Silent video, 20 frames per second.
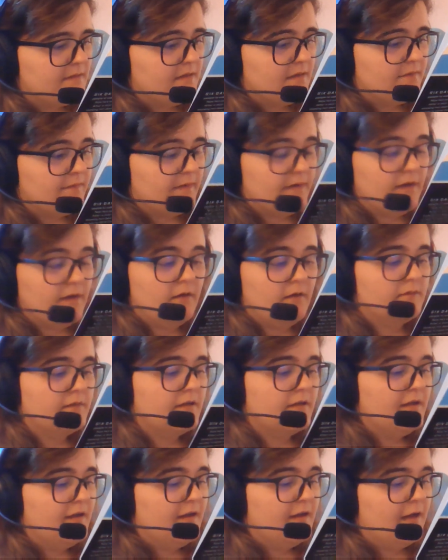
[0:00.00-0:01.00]
If I don't,
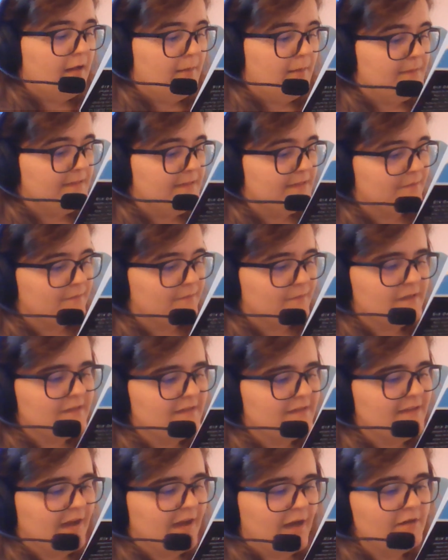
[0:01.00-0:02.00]
I'll be a
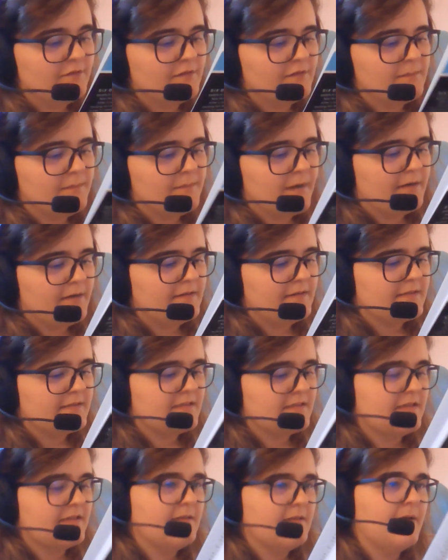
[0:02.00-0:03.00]
really hungry
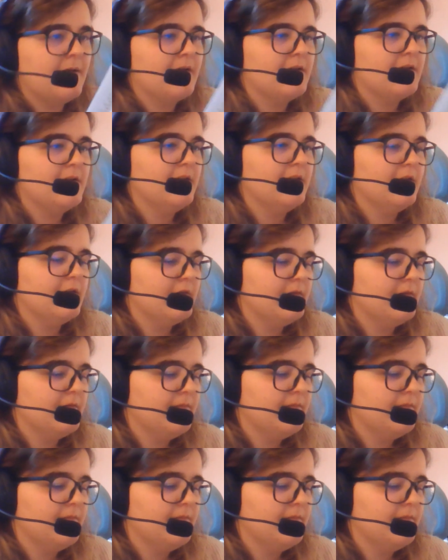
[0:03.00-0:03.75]
botanist in about a year.